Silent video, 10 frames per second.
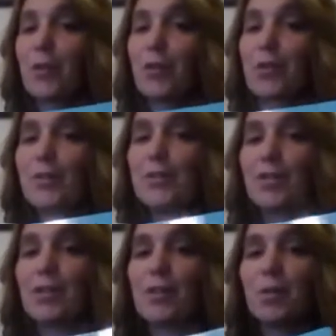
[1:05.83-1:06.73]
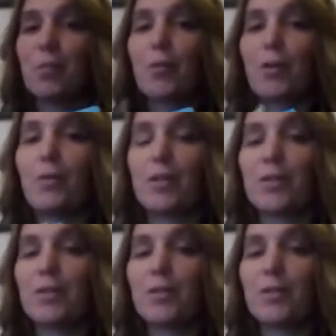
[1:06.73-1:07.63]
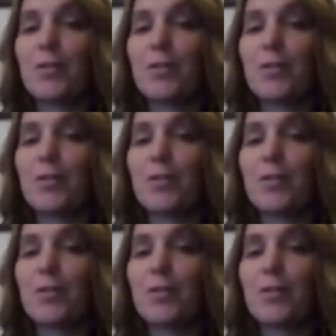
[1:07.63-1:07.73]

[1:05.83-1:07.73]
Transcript: girls and there's a boy one too.